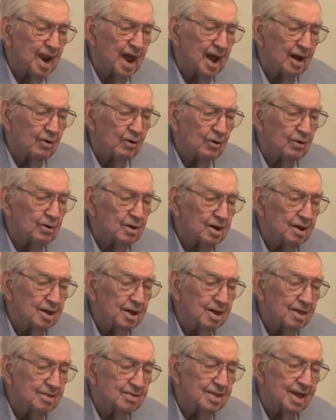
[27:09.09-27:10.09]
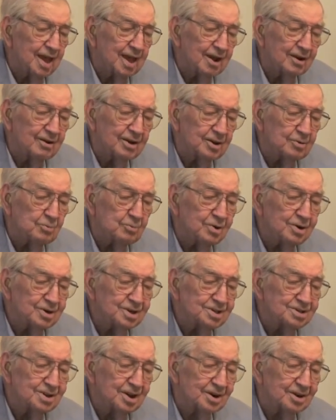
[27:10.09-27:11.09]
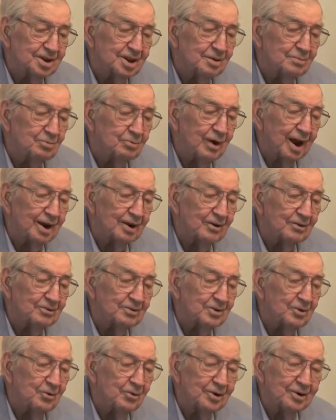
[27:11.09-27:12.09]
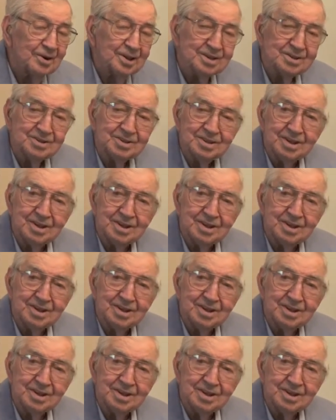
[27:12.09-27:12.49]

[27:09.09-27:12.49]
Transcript: Now, the hell he will, he's gonna keep right on going.